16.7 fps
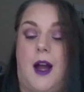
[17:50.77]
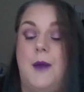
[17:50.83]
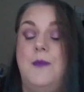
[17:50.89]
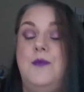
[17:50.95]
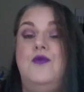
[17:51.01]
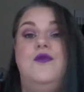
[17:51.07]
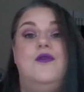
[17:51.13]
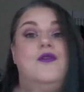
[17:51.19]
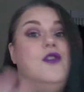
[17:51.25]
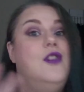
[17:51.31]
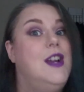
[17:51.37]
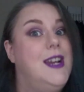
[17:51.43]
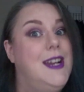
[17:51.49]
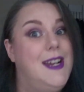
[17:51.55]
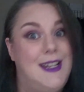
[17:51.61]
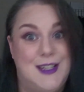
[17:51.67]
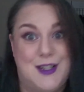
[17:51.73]
I'm
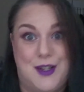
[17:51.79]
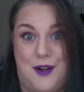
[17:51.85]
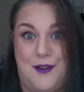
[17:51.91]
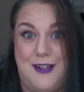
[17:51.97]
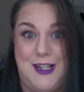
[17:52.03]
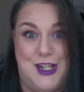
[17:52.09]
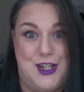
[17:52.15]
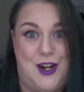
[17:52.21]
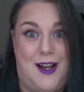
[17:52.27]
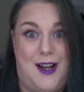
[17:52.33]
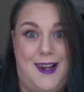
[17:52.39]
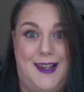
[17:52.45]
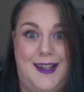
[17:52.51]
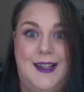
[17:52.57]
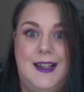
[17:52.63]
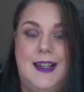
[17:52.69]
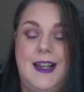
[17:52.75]
really sorry,
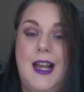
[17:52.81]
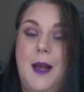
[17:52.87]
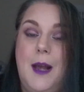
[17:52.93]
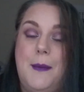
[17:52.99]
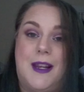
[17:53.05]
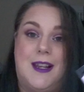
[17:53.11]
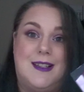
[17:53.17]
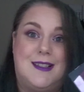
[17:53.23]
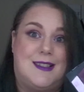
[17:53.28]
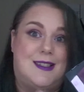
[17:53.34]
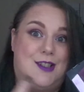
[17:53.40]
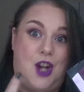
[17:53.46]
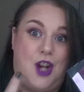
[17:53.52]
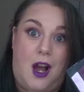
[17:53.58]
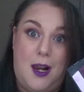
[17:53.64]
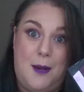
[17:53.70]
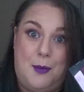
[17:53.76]
Charlotte, because
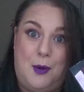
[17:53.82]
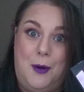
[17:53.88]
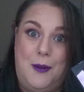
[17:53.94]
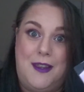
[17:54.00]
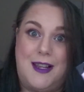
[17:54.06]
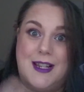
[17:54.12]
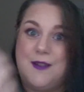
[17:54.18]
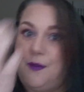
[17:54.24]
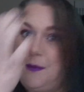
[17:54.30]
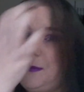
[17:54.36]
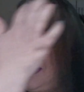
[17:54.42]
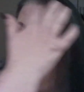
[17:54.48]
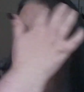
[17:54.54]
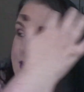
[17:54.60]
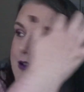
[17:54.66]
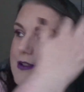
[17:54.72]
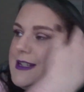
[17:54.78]
Charlotte bought this for me
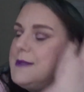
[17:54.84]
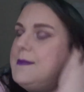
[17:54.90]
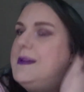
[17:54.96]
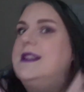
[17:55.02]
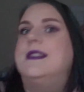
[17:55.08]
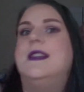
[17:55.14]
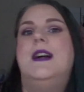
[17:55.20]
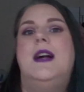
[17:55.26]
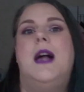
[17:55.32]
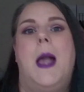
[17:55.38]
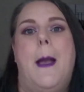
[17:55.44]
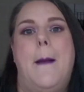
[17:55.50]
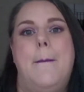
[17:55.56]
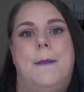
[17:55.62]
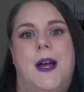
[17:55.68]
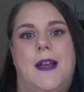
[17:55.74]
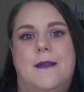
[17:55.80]
for Christmas,
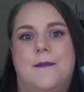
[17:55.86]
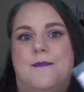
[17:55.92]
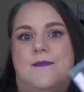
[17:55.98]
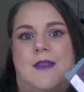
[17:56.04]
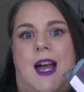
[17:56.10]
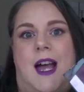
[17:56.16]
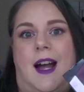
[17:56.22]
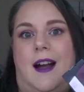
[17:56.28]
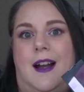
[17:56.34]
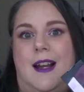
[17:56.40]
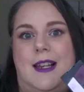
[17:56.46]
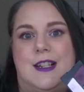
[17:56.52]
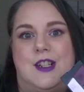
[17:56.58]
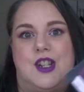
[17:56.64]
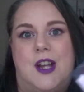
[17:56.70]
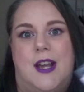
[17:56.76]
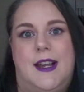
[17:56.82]
but that
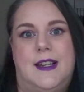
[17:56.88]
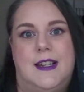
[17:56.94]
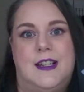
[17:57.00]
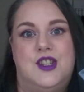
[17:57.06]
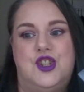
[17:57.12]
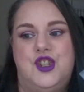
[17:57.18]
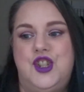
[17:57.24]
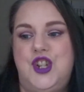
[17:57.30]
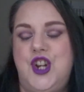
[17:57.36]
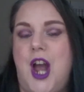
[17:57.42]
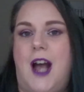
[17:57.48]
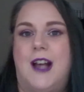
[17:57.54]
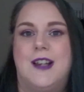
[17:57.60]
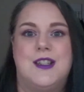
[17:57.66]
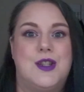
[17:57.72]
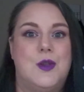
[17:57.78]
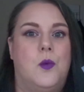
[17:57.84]
eyelid shade is
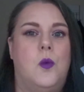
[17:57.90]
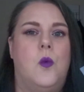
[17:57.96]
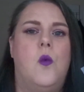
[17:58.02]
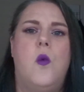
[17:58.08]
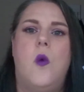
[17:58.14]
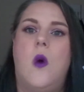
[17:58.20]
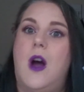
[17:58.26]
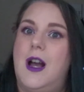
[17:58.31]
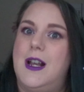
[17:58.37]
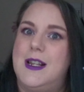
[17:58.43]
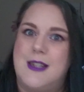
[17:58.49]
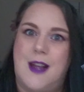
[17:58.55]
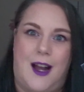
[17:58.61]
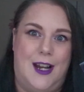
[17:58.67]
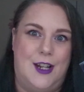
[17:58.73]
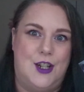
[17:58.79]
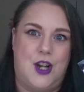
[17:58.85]
just the worst
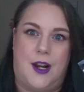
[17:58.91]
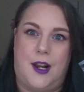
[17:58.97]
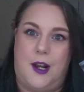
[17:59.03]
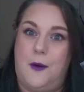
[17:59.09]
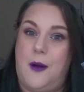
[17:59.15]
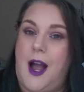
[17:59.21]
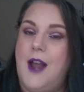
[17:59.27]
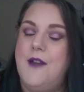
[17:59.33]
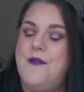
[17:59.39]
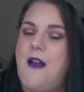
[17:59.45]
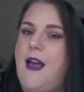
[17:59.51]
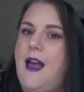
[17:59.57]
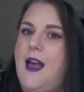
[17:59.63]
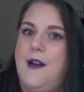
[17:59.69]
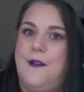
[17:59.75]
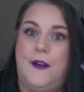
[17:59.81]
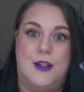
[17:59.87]
eyeshadow I've
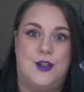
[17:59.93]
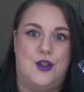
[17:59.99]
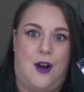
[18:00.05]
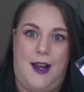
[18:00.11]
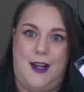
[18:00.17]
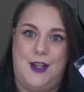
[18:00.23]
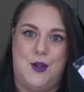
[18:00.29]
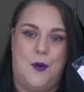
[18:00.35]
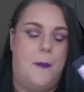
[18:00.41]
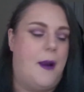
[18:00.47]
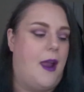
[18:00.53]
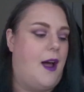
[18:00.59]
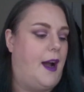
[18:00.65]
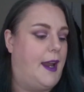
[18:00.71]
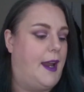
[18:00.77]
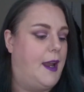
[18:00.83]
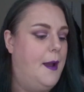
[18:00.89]
ever tried to
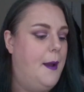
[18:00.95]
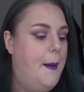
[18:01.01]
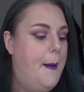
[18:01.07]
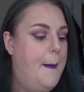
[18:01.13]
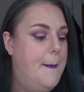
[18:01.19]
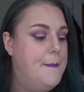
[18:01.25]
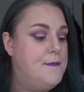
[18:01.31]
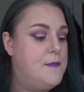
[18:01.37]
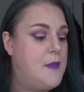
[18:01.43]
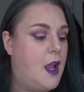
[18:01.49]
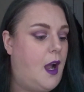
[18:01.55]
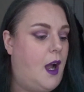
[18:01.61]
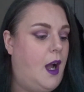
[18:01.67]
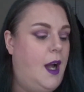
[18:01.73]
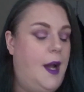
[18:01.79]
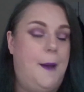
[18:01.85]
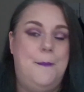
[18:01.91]
apply.
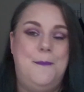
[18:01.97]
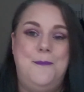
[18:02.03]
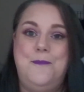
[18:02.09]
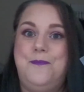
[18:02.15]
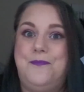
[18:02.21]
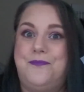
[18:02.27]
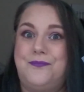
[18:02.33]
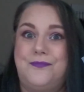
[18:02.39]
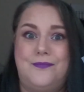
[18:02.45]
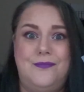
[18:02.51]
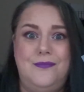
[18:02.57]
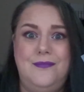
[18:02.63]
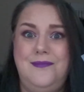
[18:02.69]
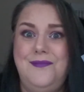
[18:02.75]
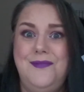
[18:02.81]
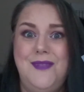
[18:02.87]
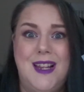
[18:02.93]
Um,
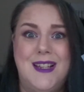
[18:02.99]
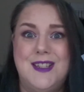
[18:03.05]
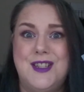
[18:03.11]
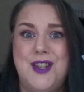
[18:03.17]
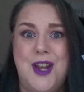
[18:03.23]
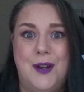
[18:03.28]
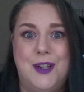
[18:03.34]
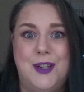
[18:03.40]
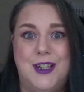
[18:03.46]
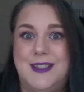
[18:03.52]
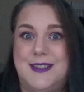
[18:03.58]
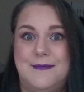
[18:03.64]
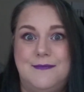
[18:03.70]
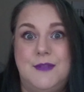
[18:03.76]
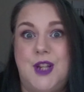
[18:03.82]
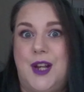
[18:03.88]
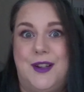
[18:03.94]
it's no good,
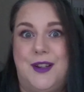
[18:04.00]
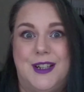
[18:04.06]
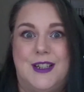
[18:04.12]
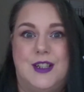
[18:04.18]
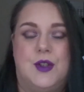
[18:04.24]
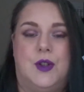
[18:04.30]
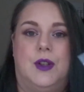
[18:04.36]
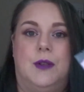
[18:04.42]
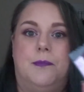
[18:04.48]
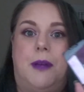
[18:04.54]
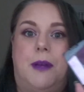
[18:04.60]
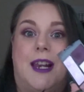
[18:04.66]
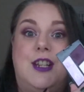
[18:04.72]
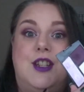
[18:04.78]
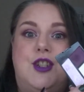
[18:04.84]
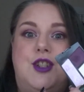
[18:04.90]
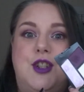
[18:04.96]
no good at all. But
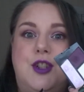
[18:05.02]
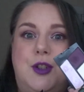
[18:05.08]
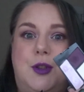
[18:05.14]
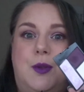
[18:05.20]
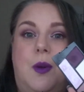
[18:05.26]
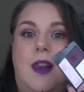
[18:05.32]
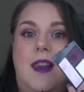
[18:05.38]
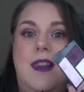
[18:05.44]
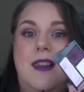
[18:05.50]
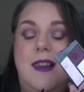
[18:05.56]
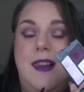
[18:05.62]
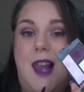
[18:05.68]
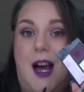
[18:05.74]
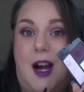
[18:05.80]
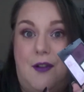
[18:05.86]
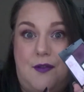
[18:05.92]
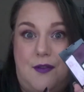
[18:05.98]
I do
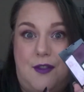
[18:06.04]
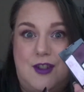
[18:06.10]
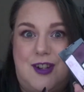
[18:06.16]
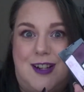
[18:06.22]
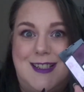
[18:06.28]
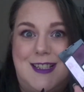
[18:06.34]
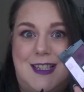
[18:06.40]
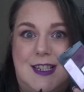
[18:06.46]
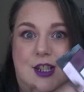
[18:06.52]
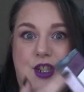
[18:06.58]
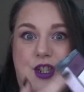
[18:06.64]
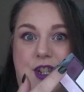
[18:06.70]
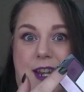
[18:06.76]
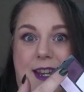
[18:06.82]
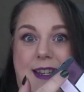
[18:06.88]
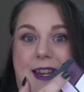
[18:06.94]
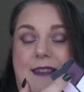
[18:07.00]
love the transition
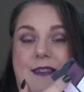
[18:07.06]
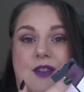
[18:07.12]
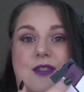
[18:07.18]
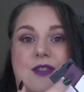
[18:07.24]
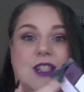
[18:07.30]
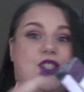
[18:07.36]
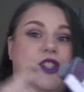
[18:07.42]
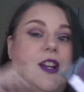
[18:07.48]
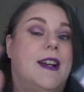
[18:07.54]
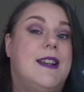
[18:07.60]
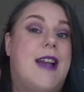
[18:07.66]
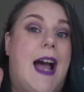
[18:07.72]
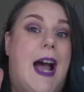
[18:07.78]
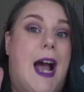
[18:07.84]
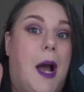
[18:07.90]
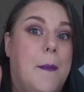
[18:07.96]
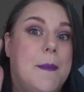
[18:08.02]
shade and the crease shade.
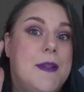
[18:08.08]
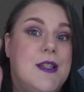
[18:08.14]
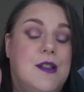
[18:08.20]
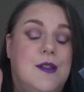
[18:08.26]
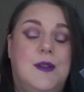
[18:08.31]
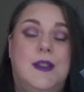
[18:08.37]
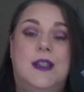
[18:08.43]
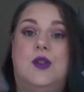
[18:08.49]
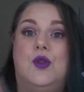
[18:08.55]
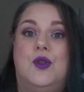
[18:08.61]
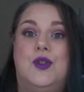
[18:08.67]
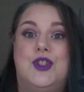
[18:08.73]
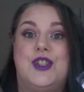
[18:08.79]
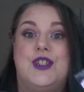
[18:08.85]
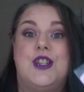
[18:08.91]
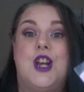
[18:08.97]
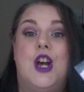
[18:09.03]
Absolutely
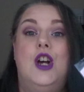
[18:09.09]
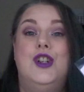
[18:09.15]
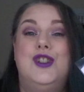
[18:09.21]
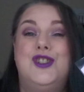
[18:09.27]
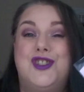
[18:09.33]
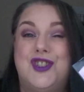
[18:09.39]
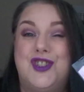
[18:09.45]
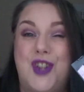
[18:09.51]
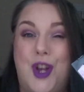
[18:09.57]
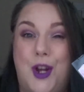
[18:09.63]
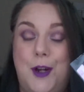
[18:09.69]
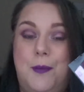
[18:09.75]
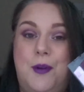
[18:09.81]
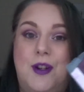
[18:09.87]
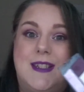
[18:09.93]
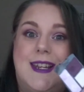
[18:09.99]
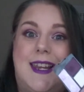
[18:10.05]
gorgeous, so
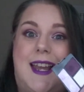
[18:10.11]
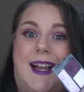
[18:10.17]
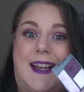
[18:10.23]
pretty.